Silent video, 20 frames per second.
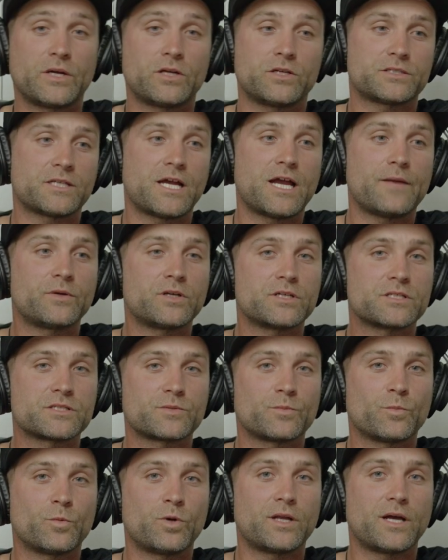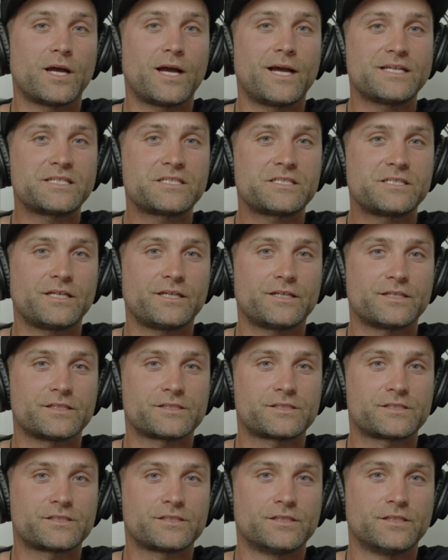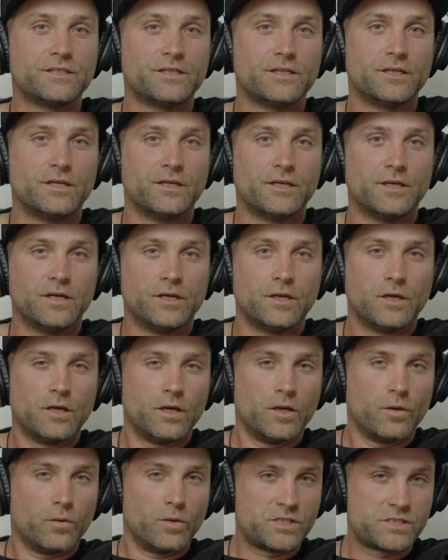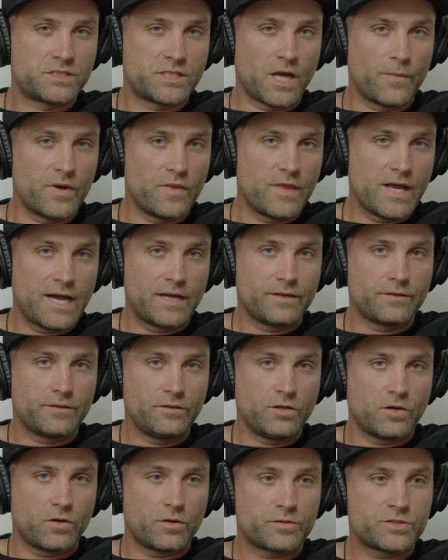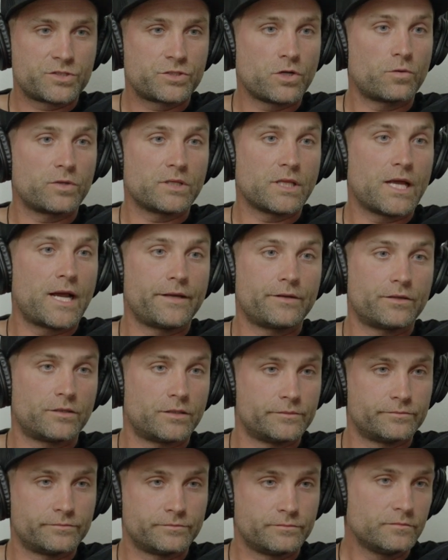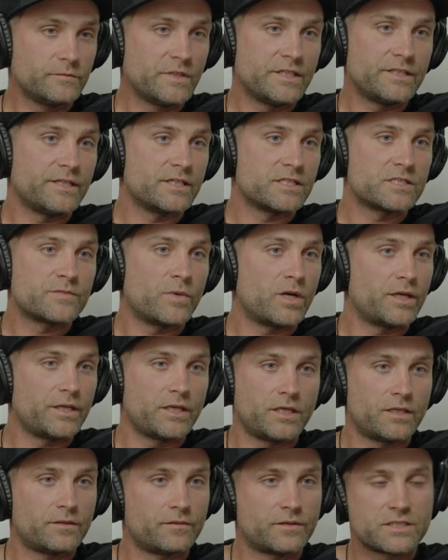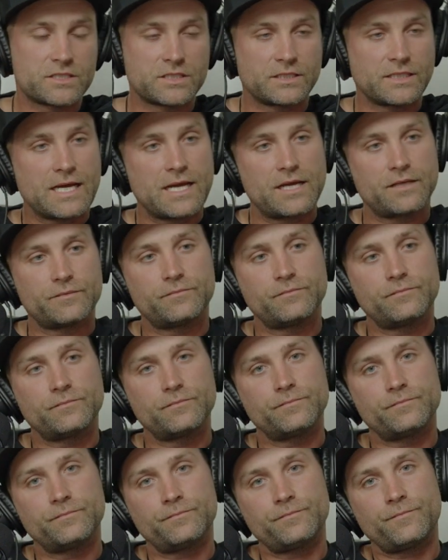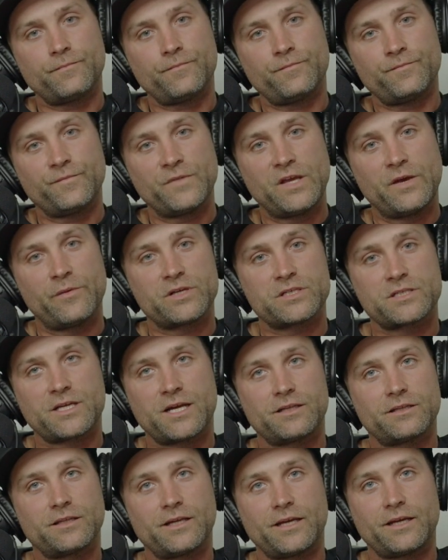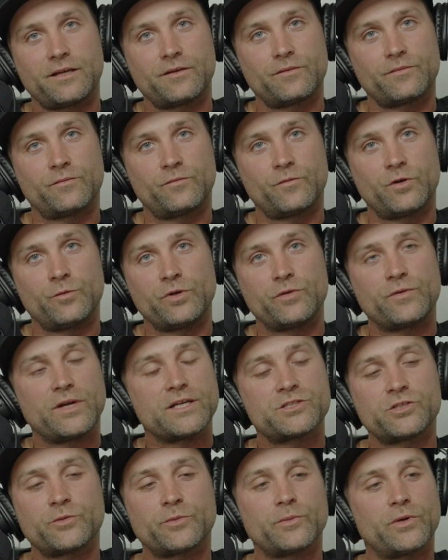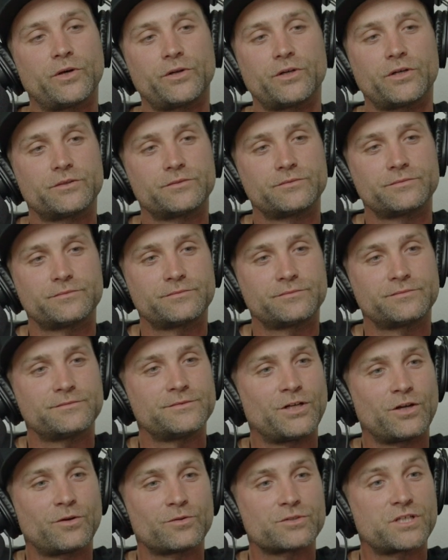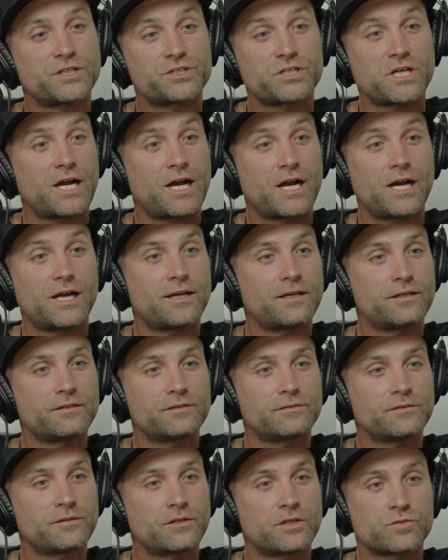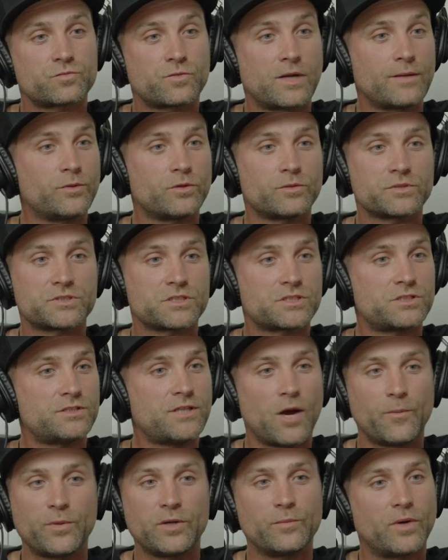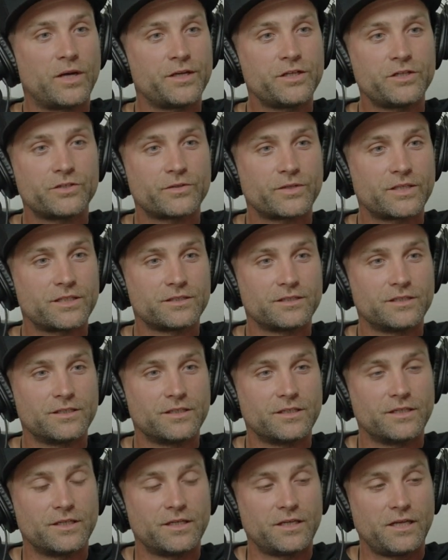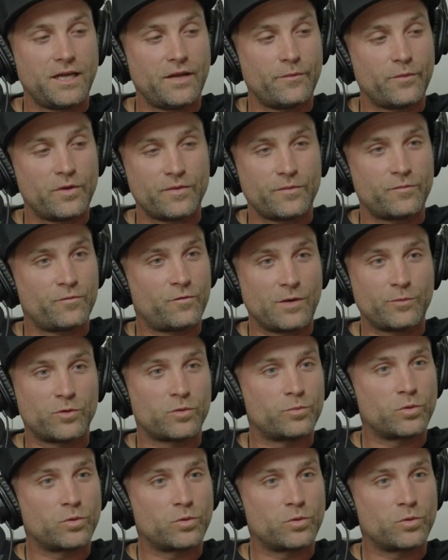it all the time because what I see is with some of that, they're so reliant on Indians' money and this and that. It was kind of like when we raced Supermoto, it was such a high because Red Bull was just dumping money into it. And when Red Bull